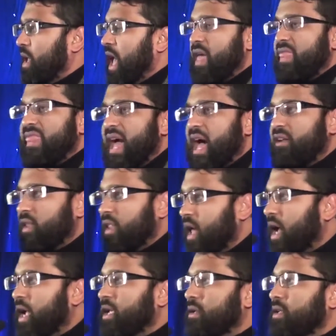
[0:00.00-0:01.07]
And that
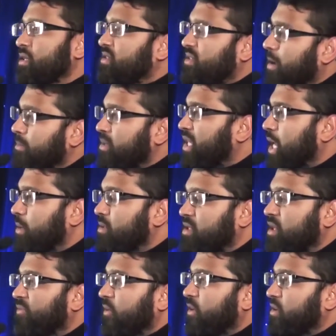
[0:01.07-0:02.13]
line is
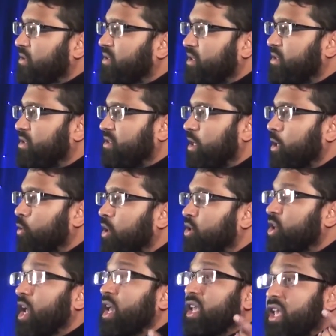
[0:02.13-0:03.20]
sometimes difficult to
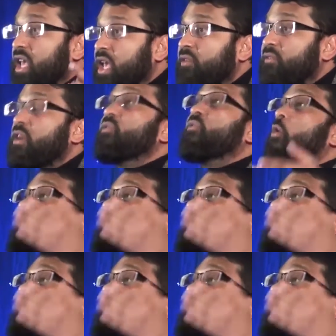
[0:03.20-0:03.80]
distinguish, even